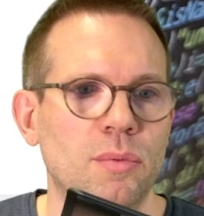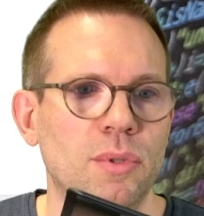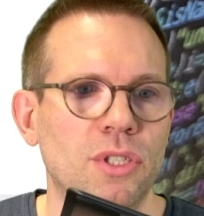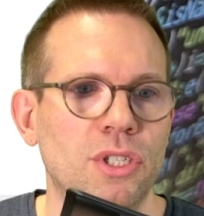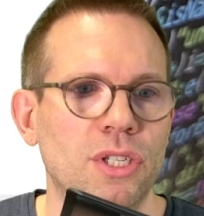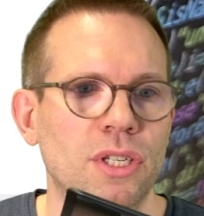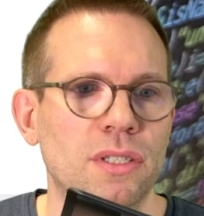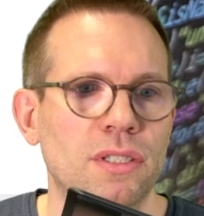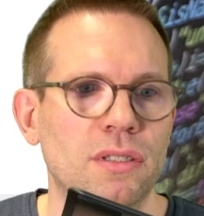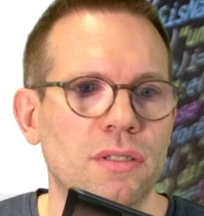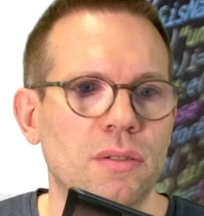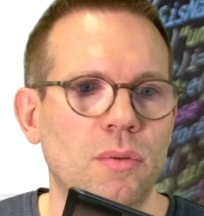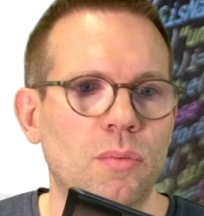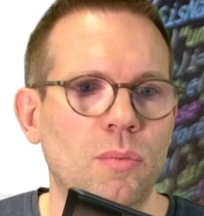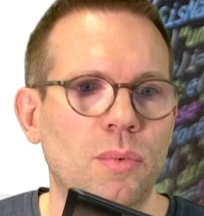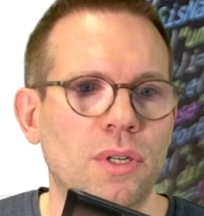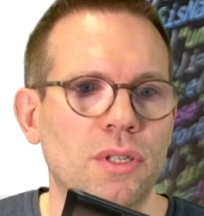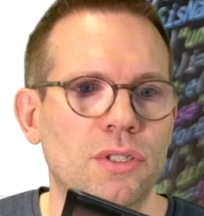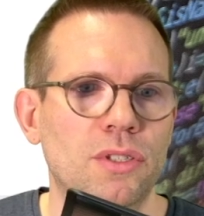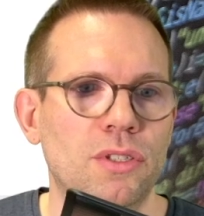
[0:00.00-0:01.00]
We just
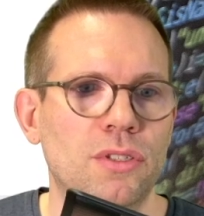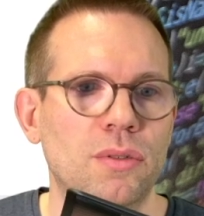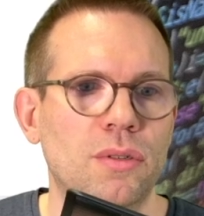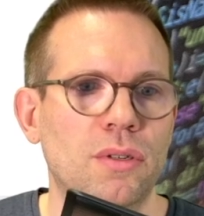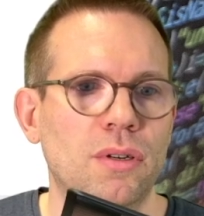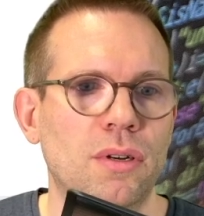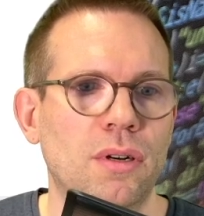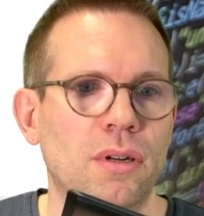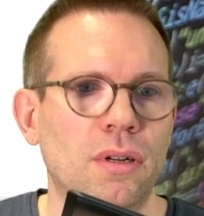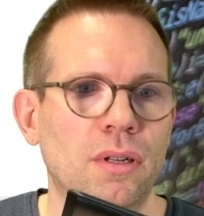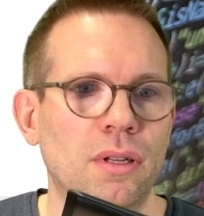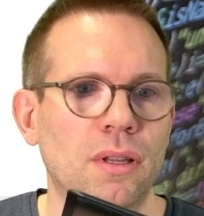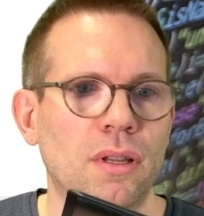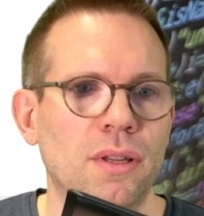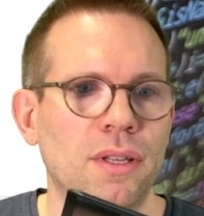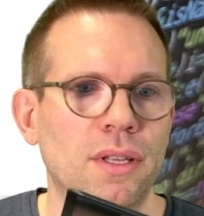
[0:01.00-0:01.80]
want to call the